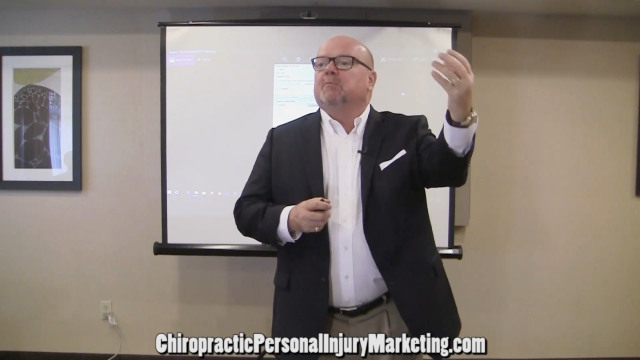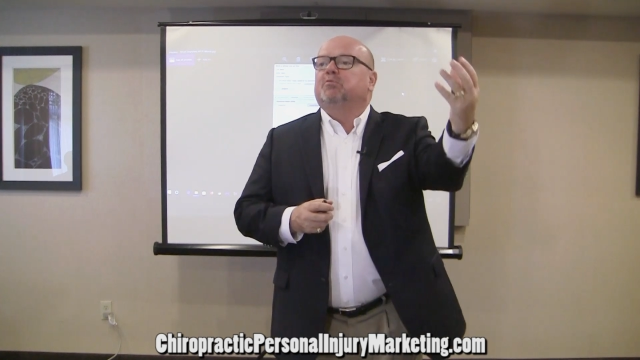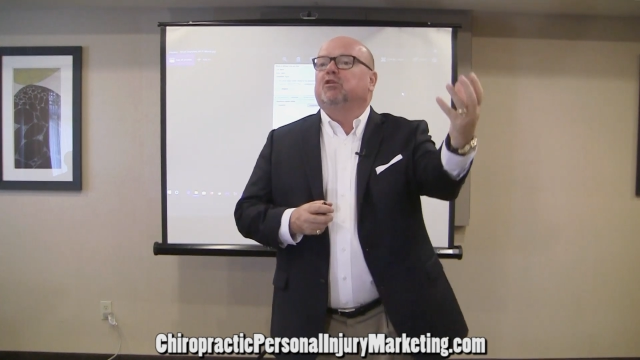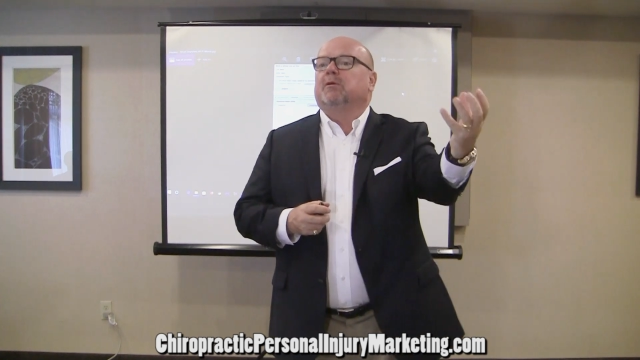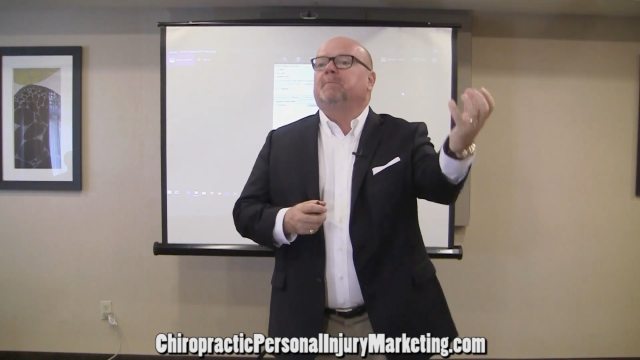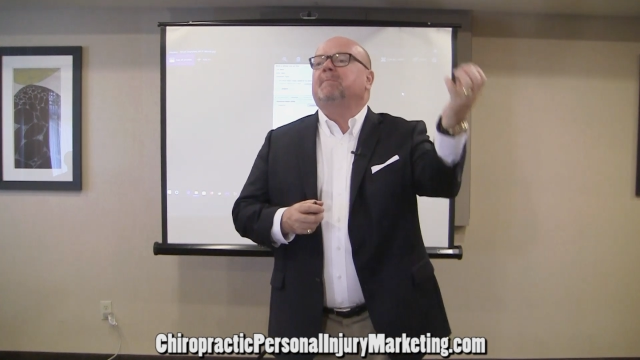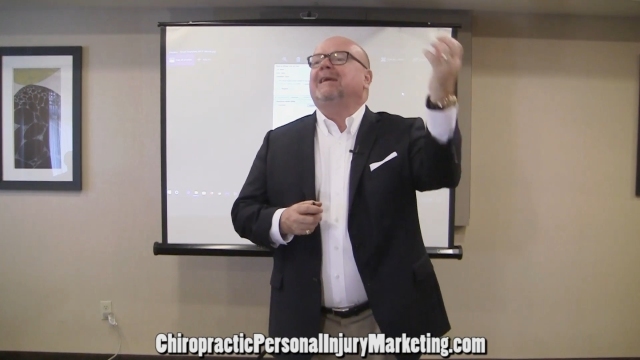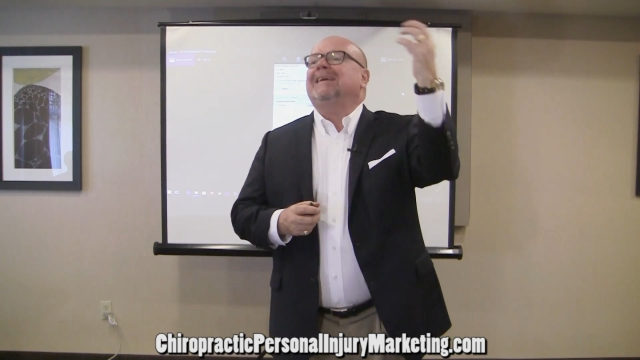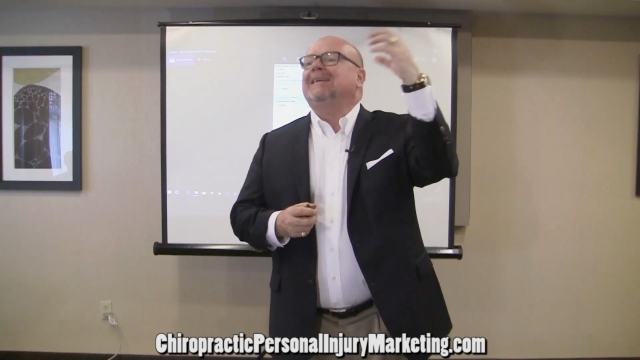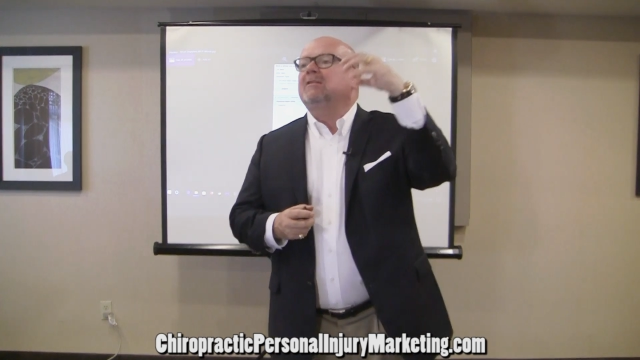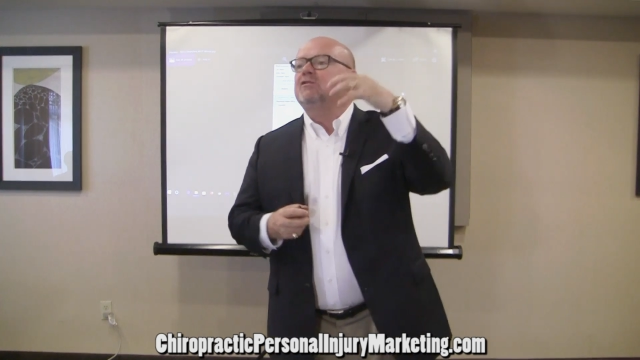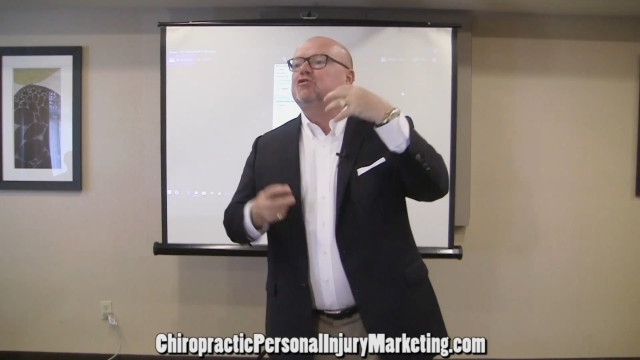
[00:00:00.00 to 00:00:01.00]
put them
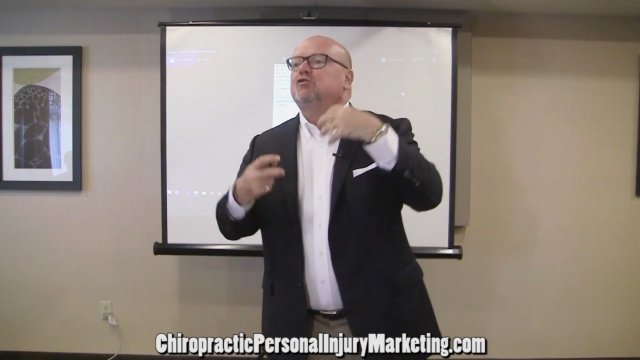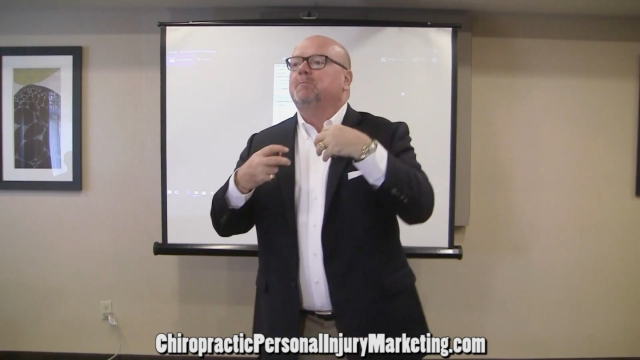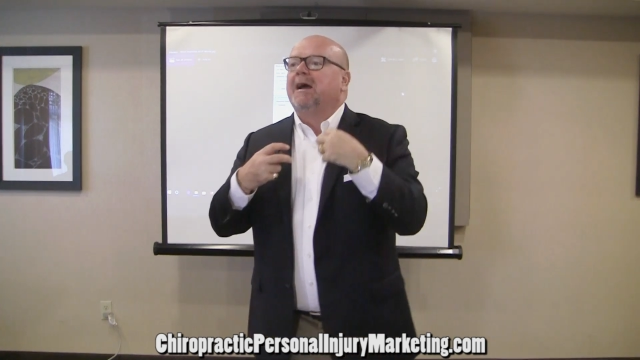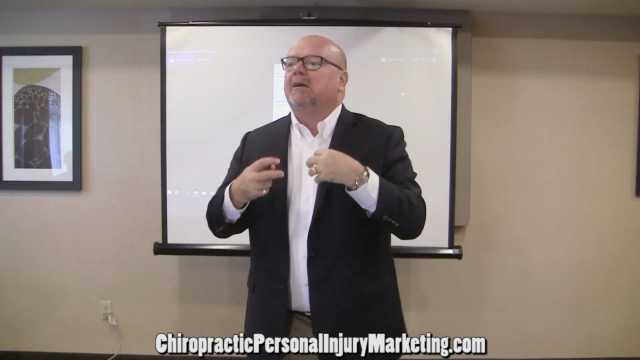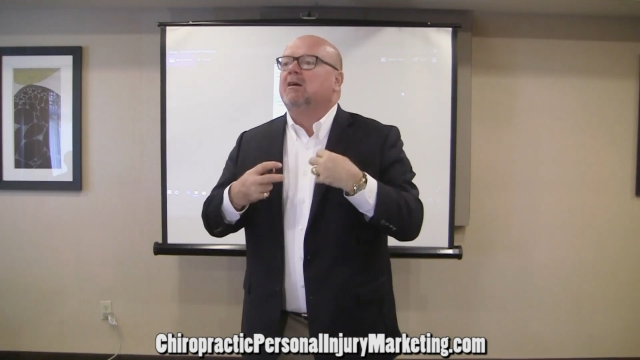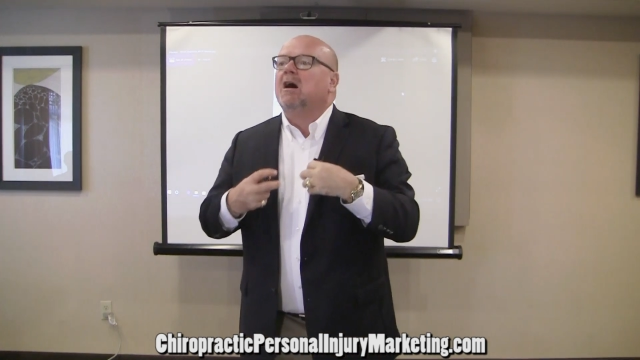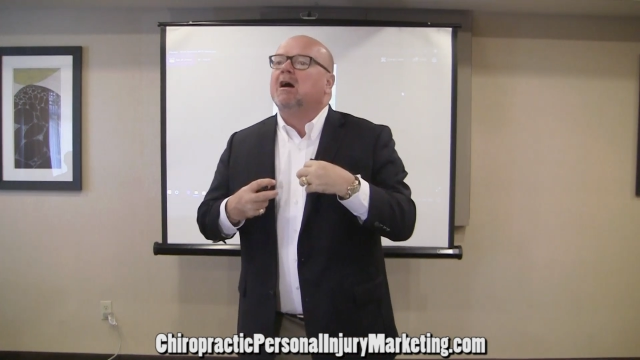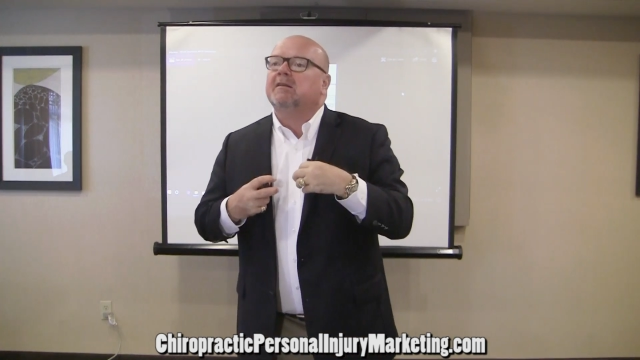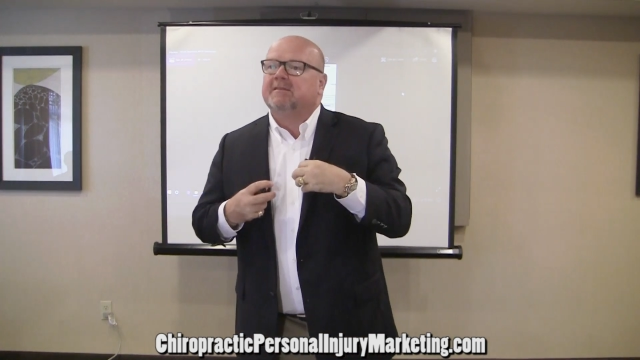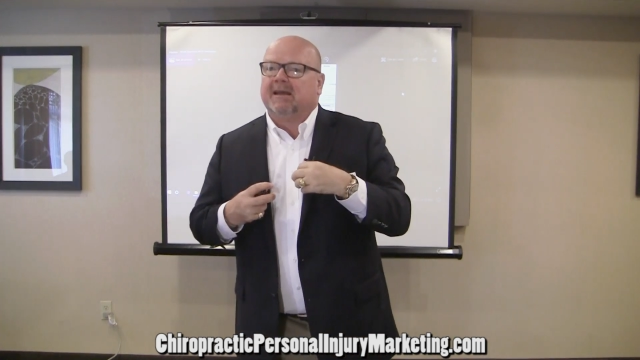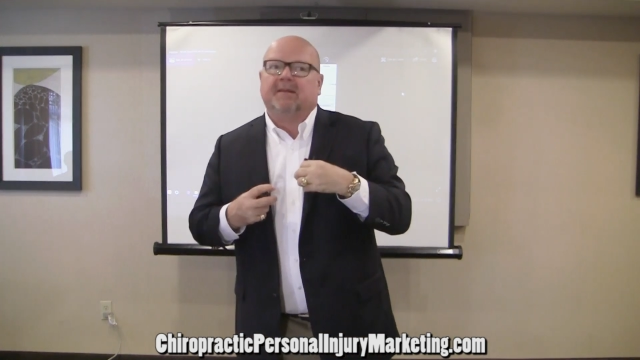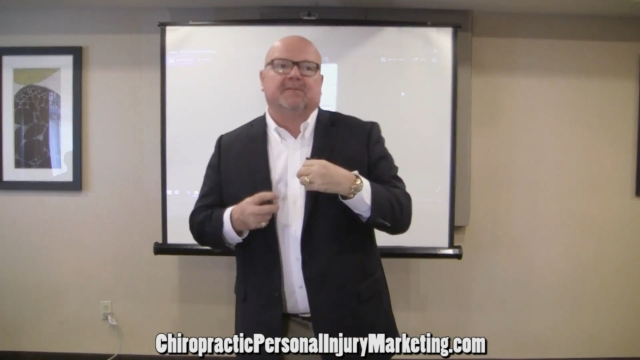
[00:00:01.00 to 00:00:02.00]
into my
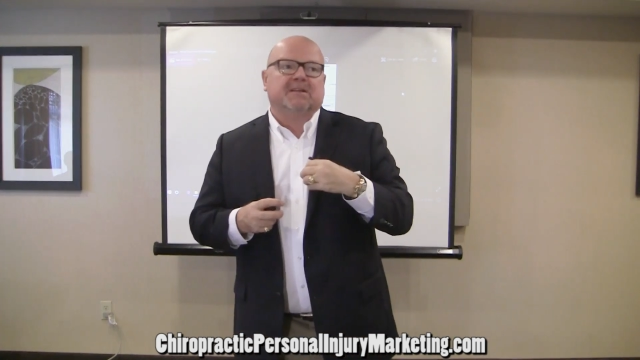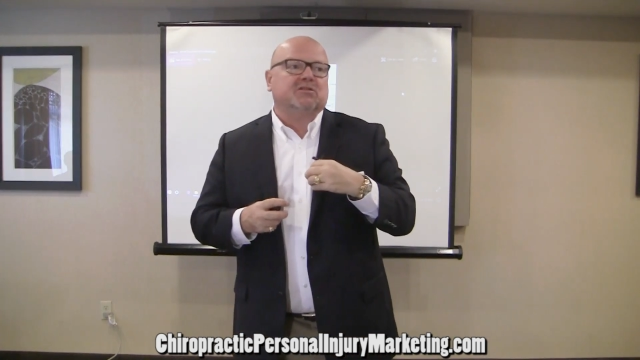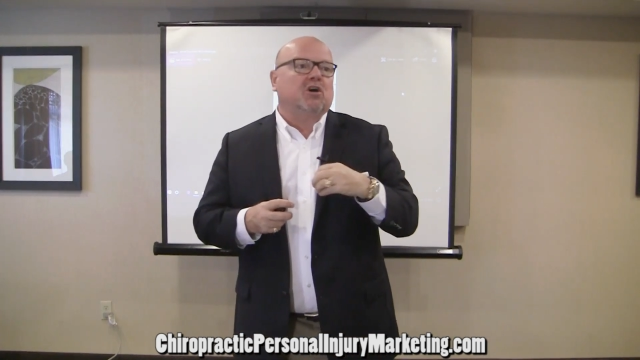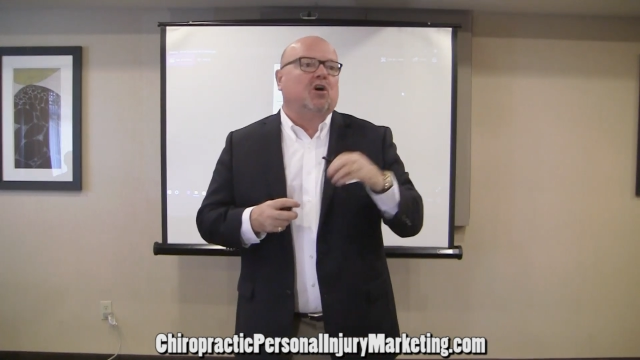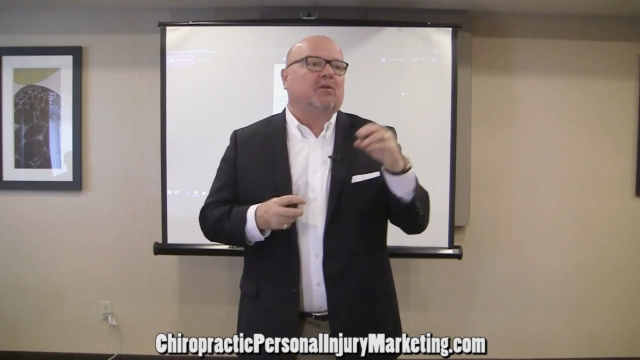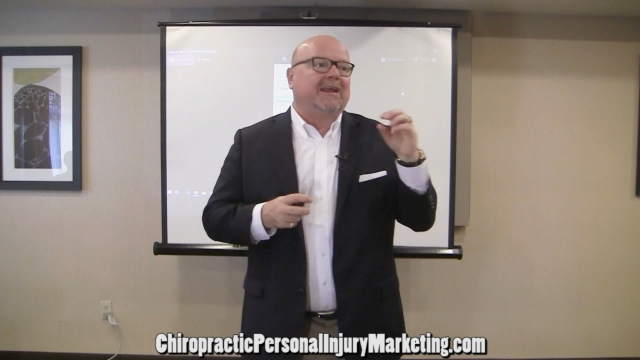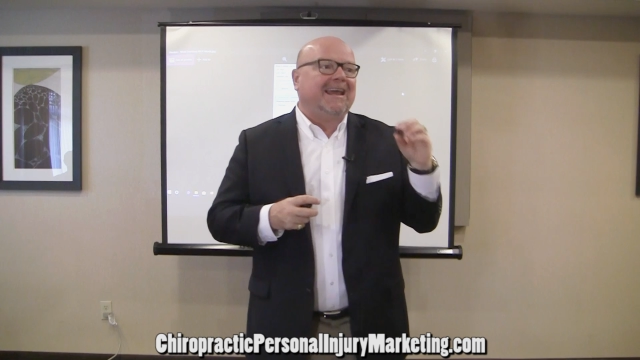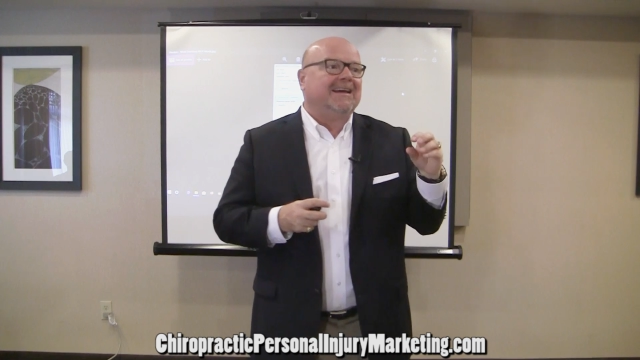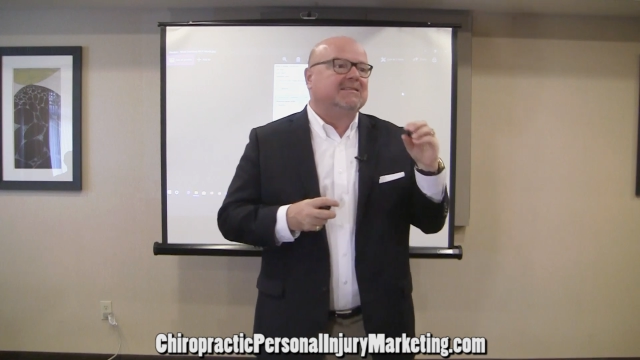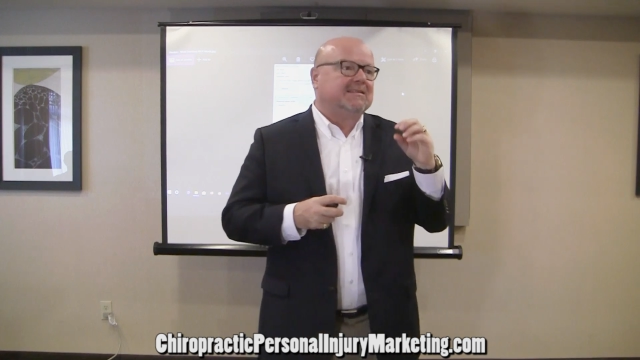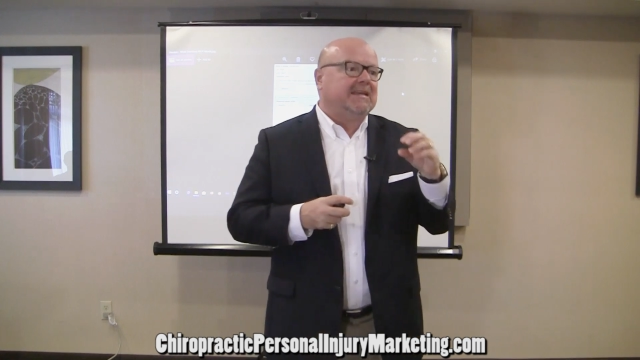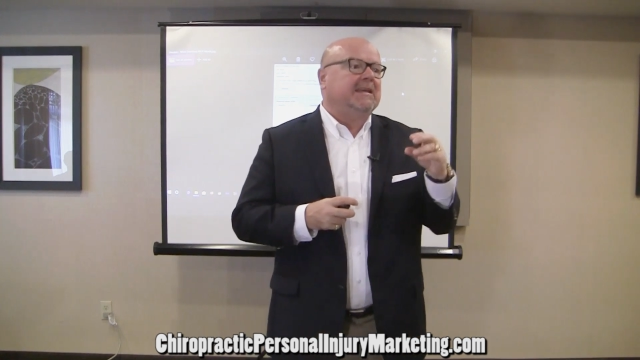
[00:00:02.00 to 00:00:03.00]
content that's called
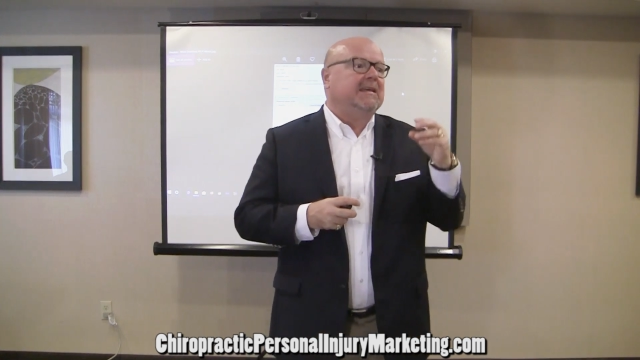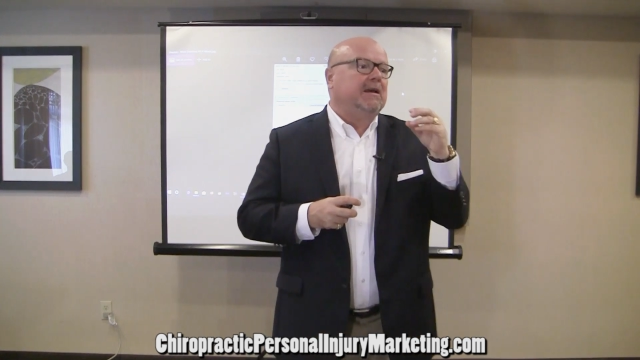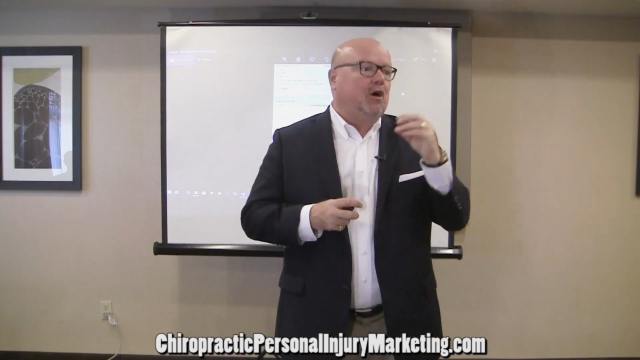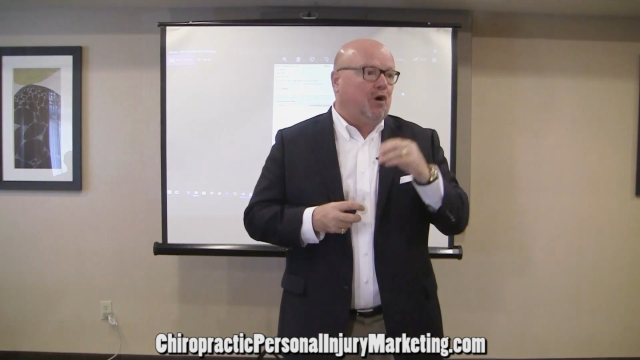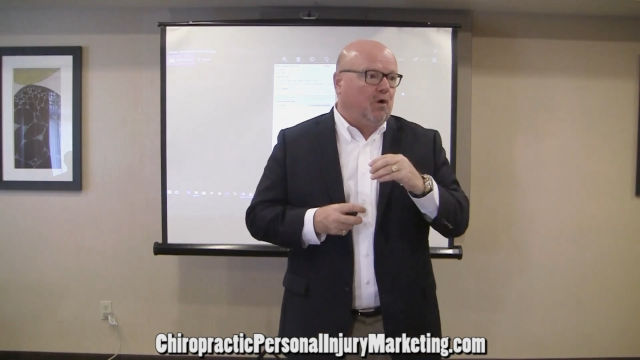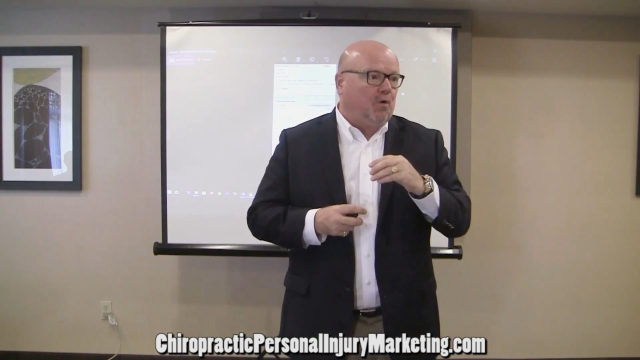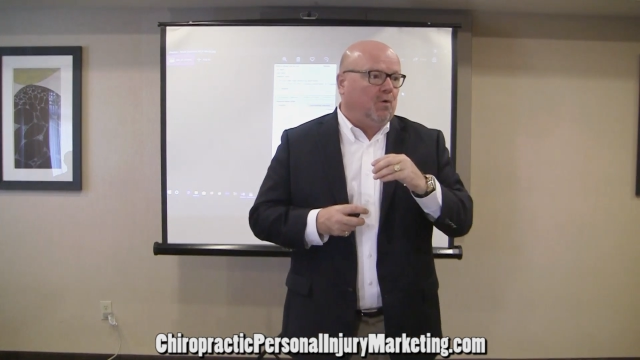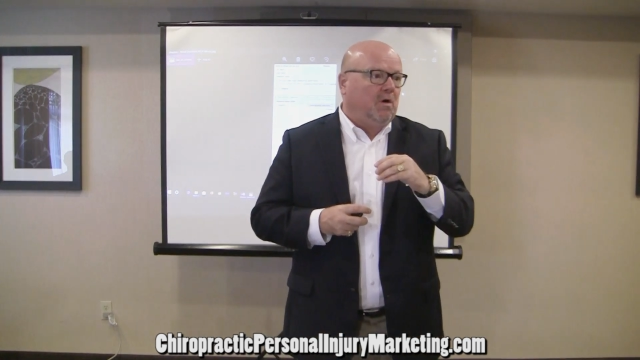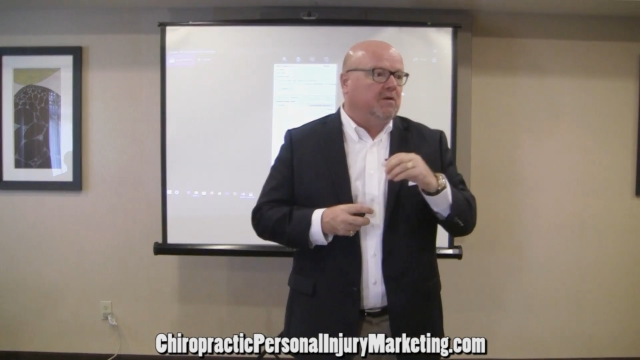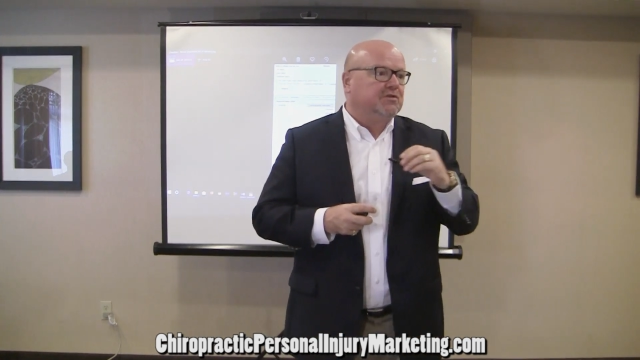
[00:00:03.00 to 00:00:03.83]
SEO,